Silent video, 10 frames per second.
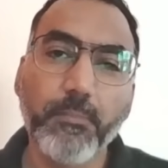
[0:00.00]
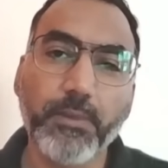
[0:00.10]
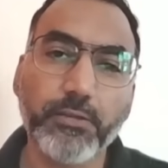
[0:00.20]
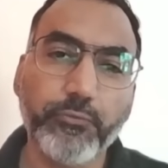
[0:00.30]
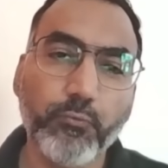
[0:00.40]

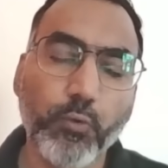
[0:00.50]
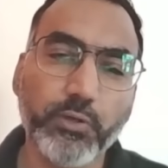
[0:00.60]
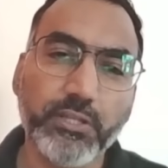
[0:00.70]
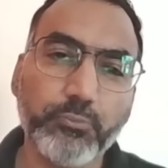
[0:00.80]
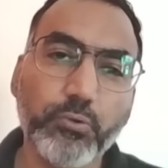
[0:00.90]
but if you
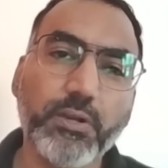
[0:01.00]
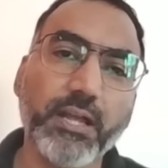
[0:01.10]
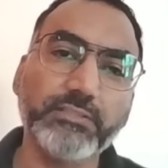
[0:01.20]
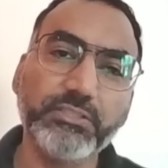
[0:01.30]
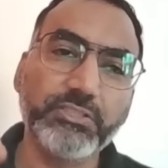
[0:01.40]
want them to
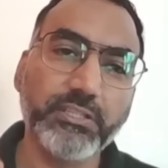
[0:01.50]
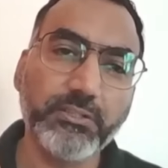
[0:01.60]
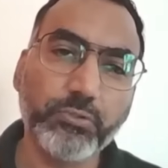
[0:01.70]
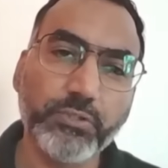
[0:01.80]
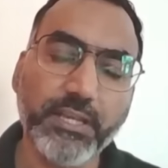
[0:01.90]
transition
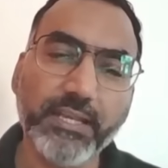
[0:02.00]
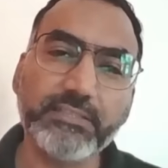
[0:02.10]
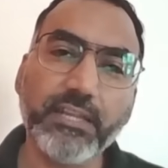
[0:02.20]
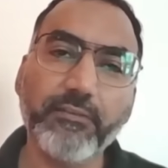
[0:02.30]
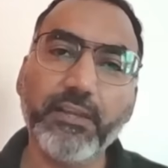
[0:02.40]
to the
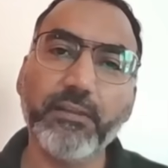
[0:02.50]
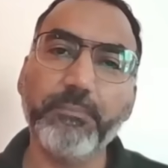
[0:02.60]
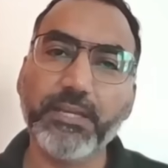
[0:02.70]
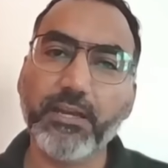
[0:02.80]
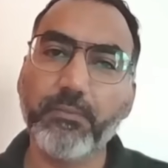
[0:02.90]
next level and
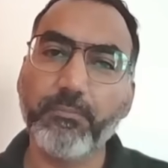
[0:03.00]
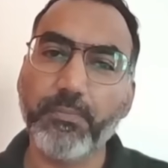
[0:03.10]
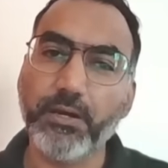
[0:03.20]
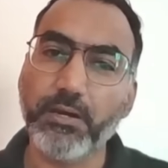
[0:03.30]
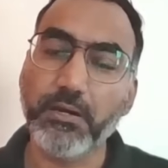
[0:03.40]
become
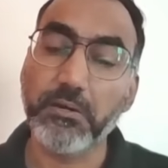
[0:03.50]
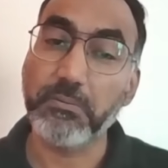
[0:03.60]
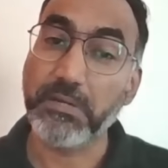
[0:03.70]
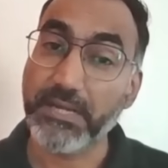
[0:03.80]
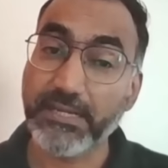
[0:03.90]

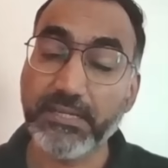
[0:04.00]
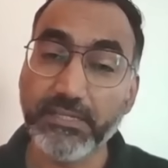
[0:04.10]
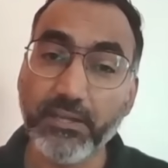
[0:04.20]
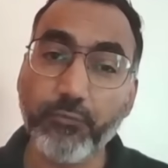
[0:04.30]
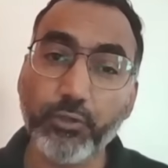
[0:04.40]
a great
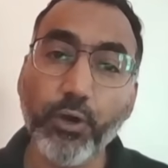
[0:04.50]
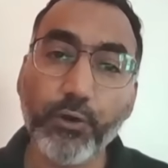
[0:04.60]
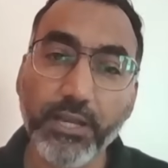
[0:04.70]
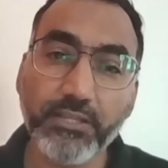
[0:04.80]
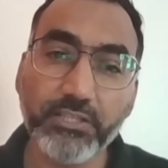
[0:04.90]
leader for the
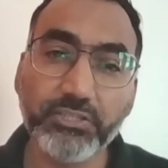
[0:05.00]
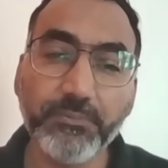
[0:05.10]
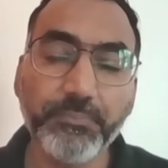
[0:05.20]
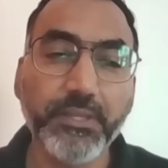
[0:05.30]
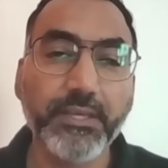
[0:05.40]
organization,